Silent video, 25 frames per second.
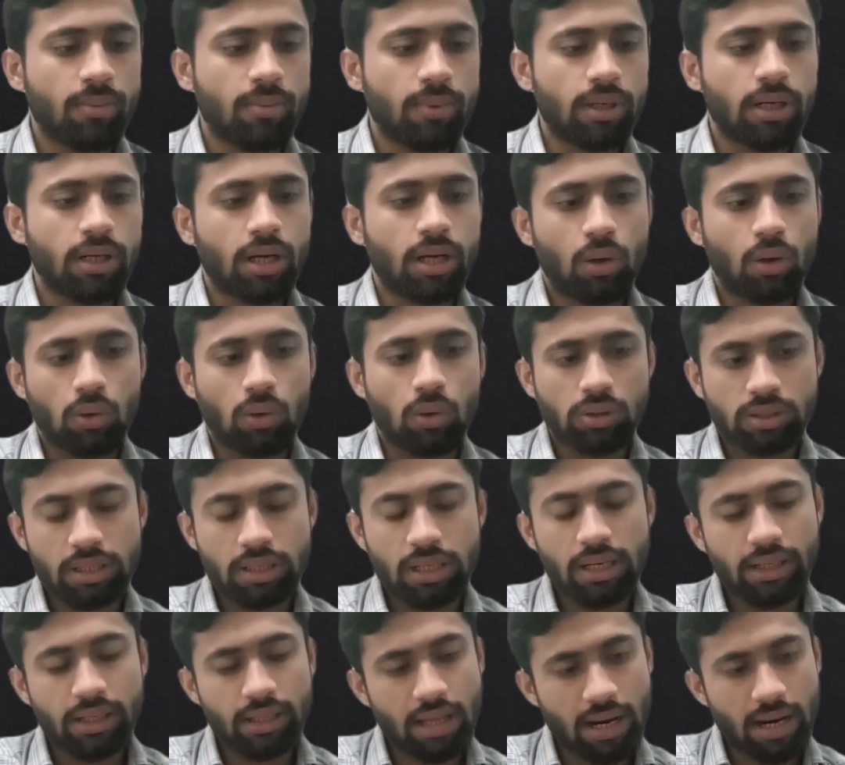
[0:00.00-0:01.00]

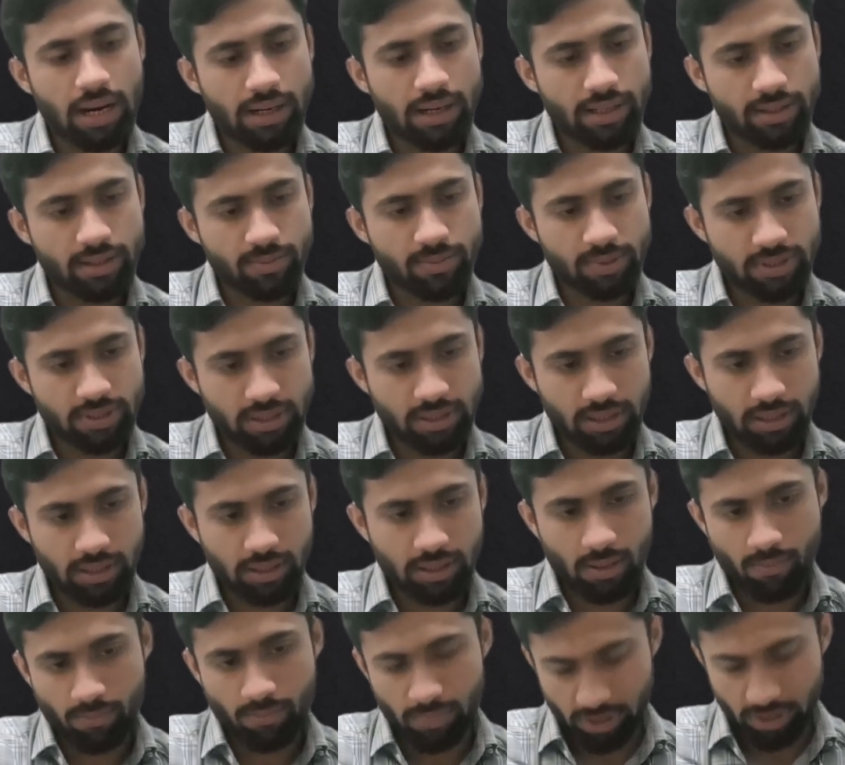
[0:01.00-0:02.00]
dioxide. That is basically
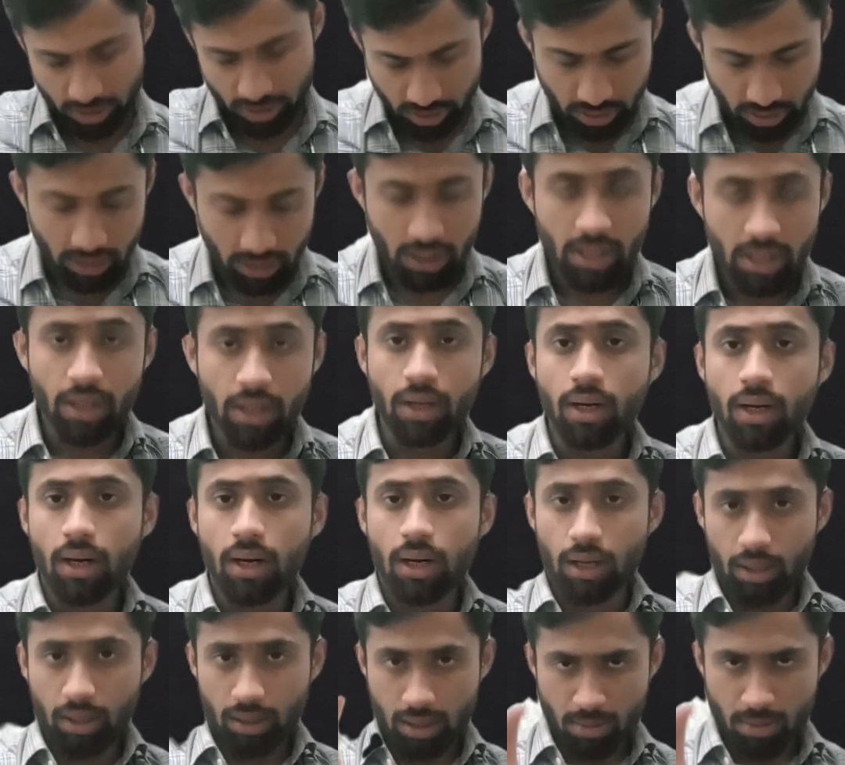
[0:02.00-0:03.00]
combustion.
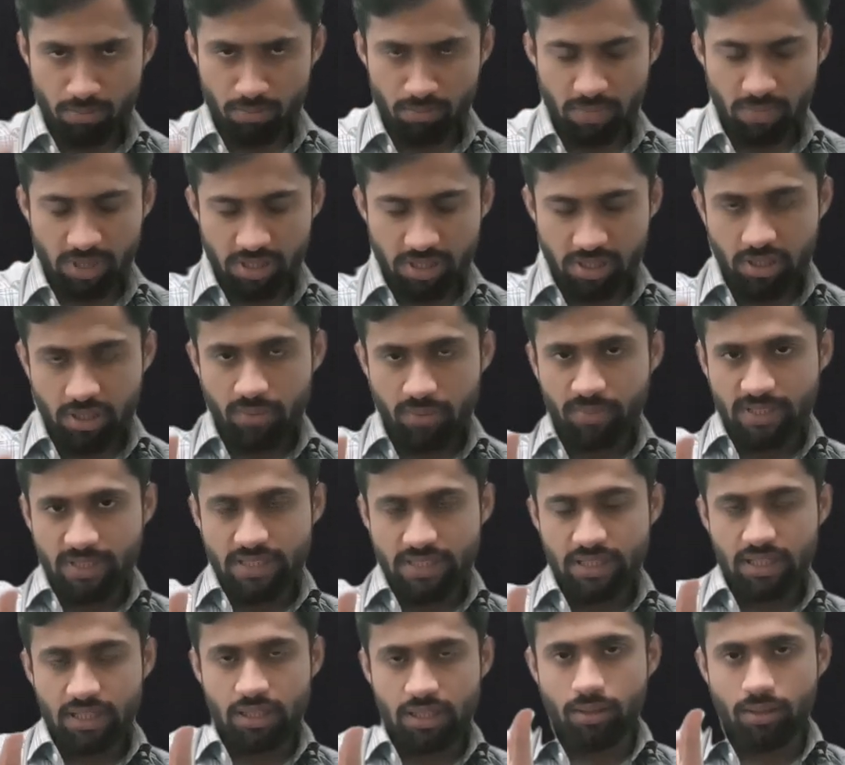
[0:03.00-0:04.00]
Combustion
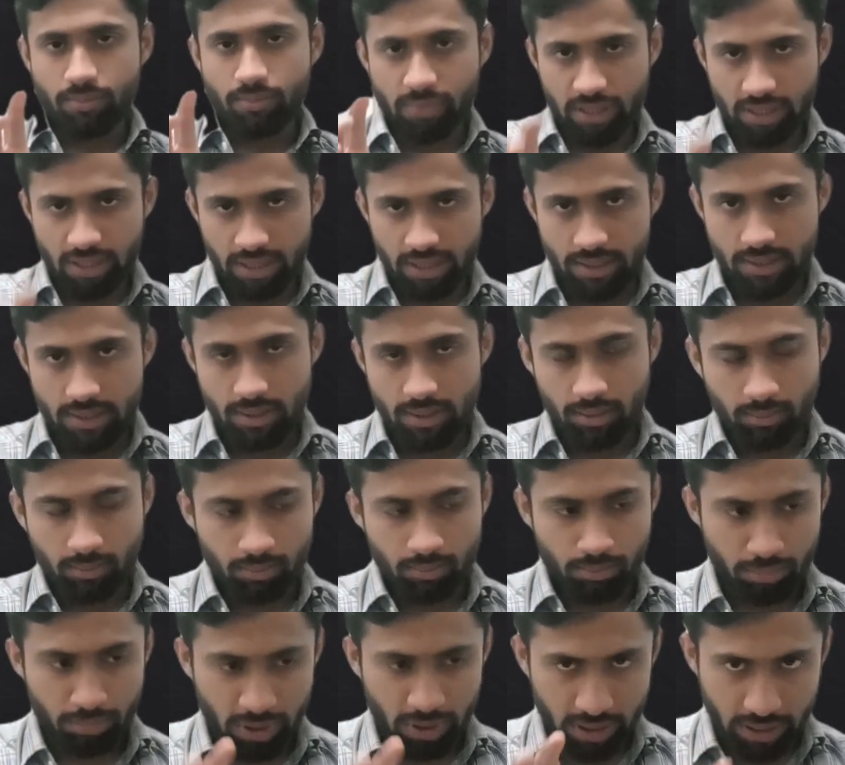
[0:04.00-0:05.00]
basically means
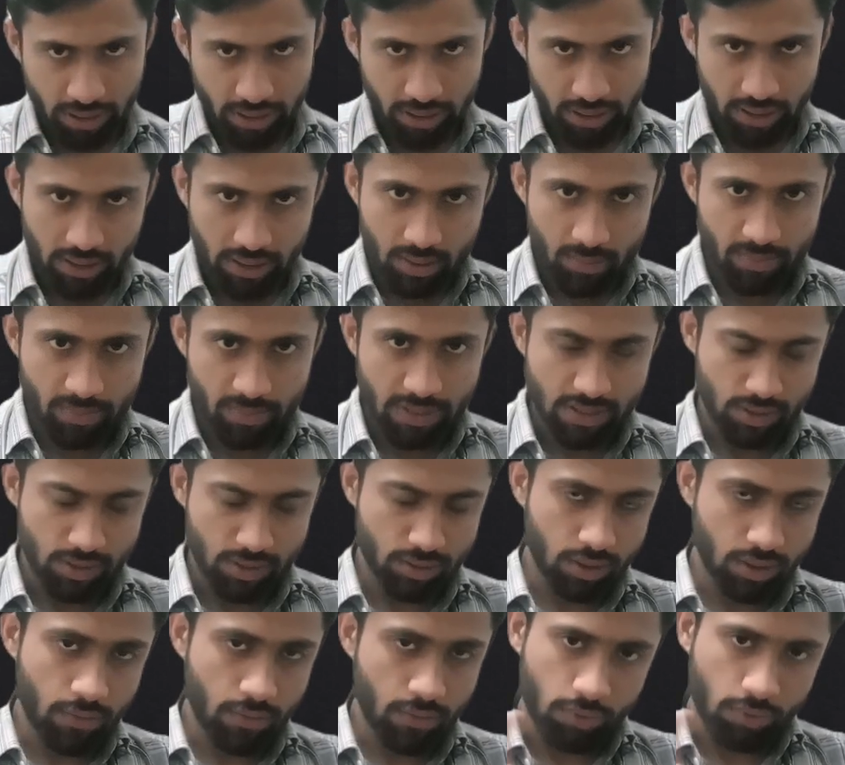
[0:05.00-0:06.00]
burning in the presence
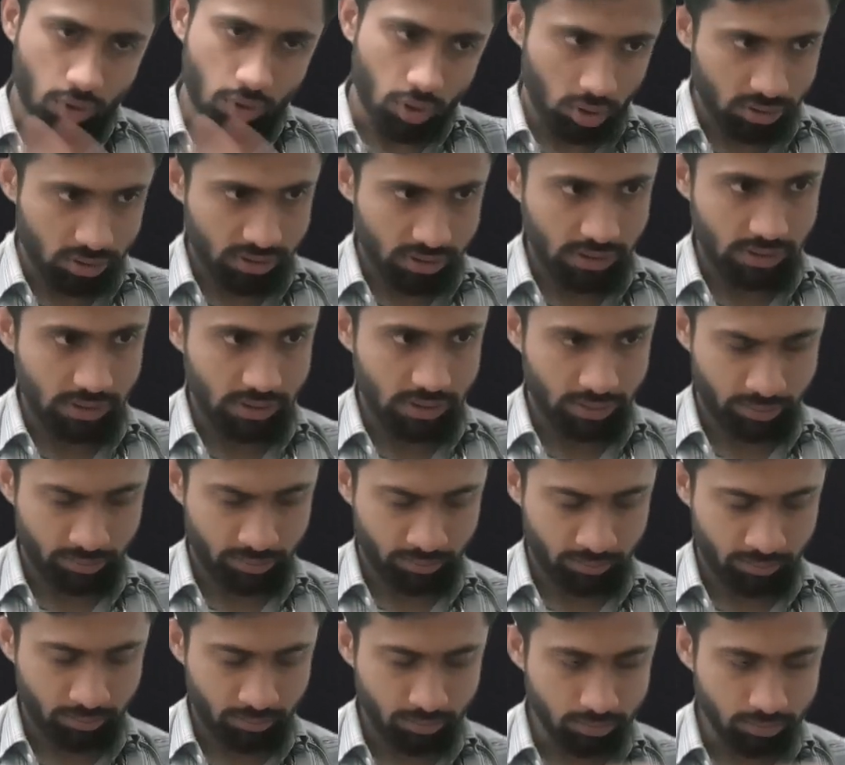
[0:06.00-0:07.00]
of oxygen.
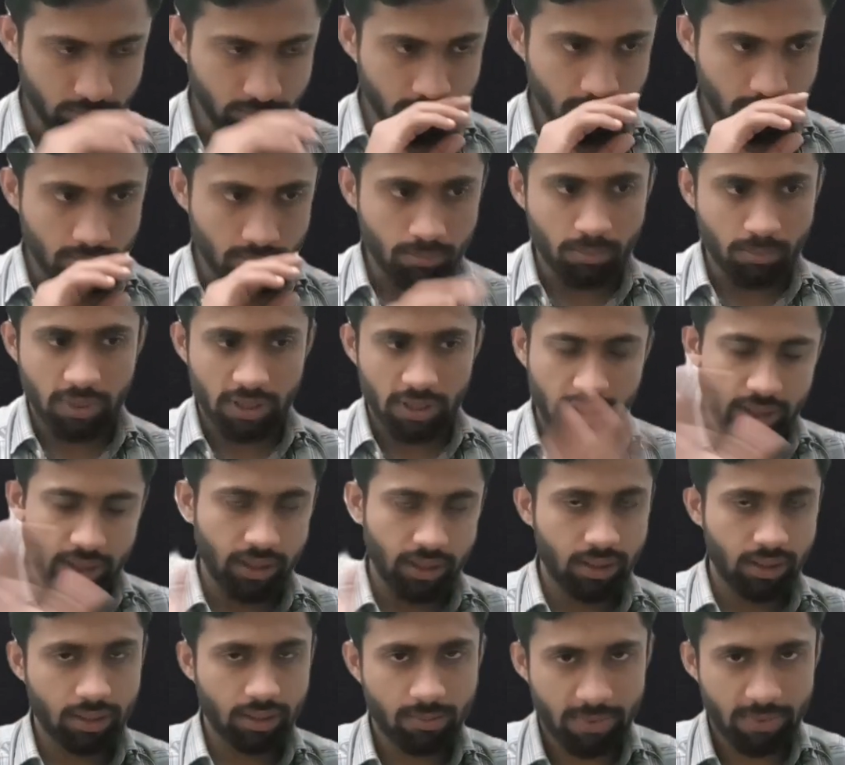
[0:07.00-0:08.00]
Burning
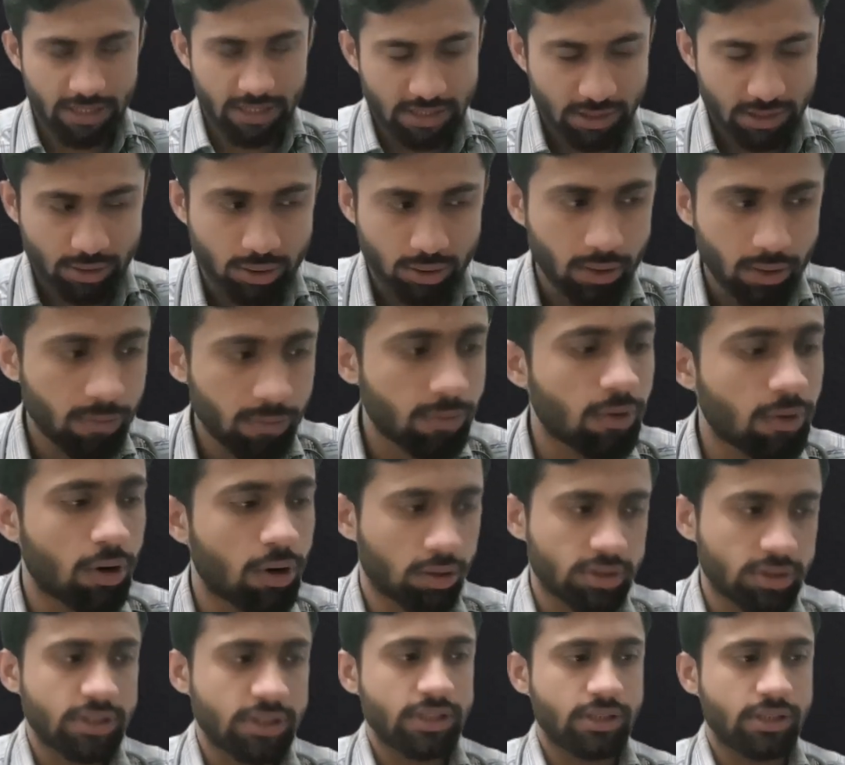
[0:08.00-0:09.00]
in the presence of
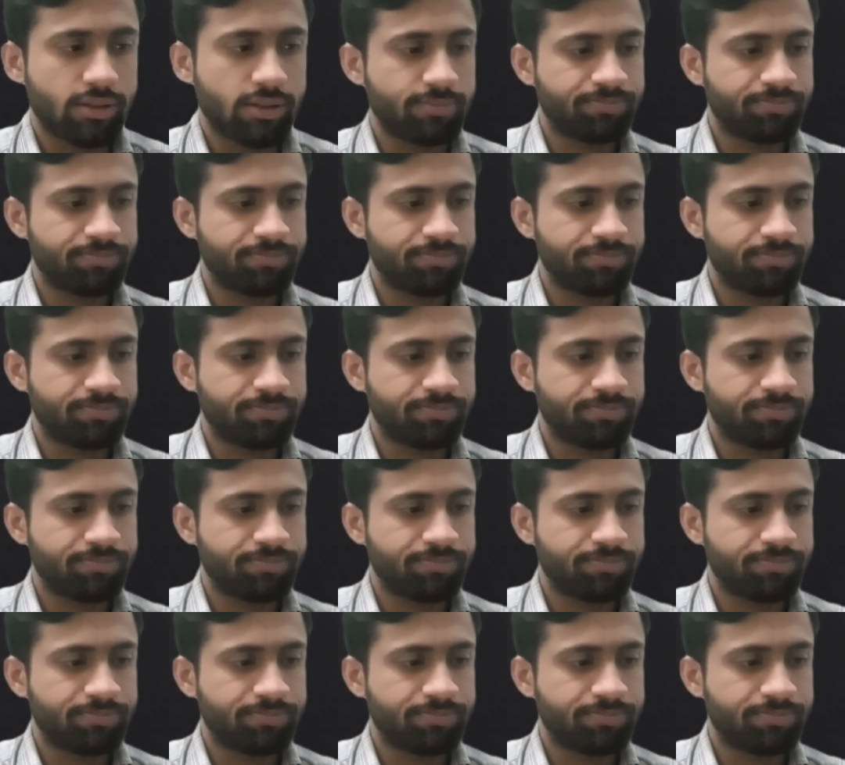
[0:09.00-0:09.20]
oxygen.